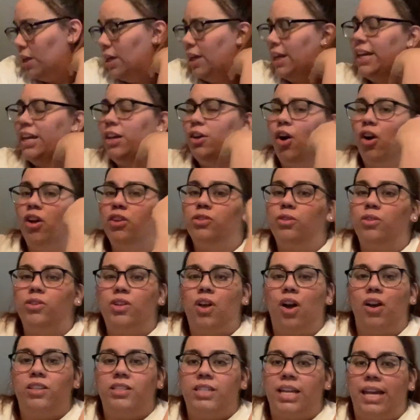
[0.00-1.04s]
He also
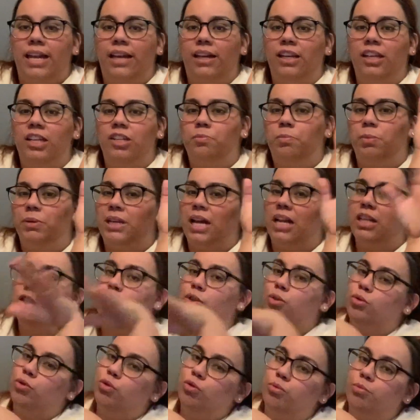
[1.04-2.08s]
talks English, but not
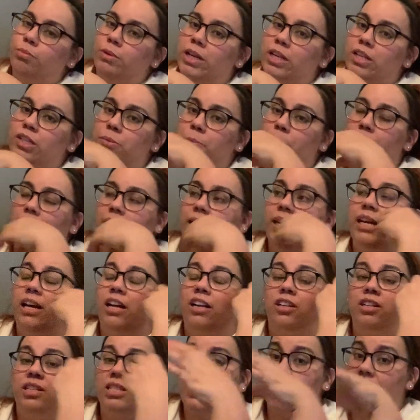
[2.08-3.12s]
too much, but he
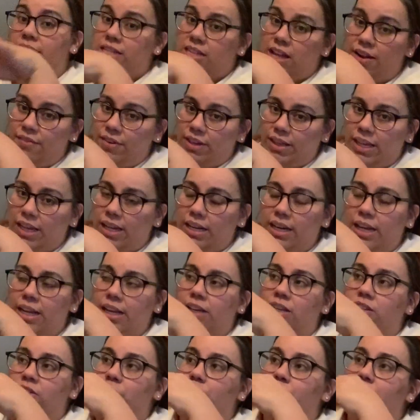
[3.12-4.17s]
understands everything in
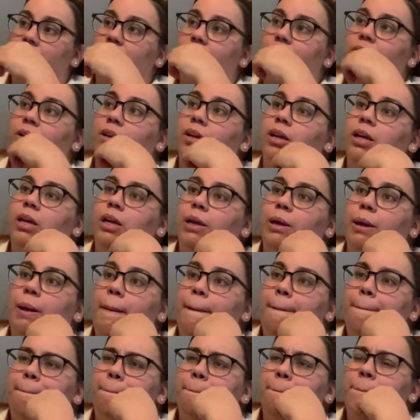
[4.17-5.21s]
English or whatever.
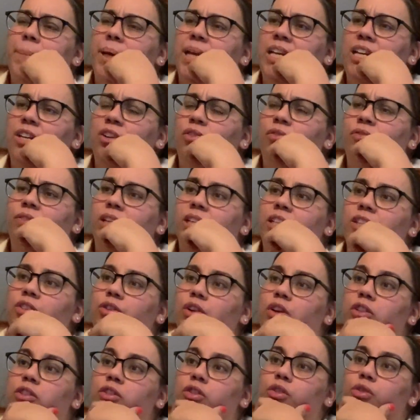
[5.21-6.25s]
But he don't really
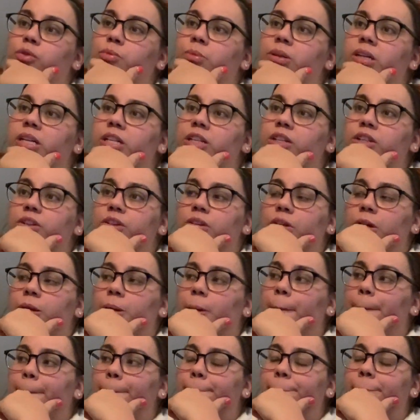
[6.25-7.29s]
talk too much,
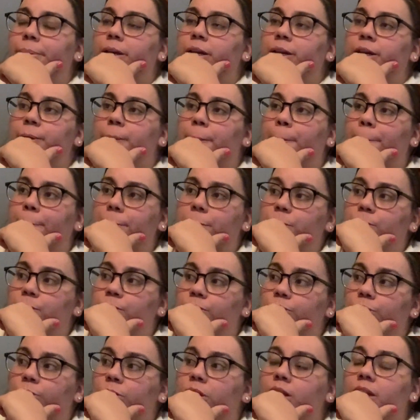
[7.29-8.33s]
but
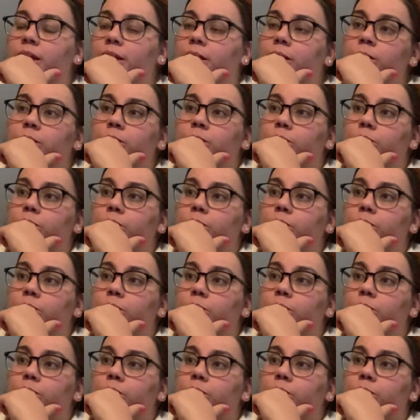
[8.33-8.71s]
yeah.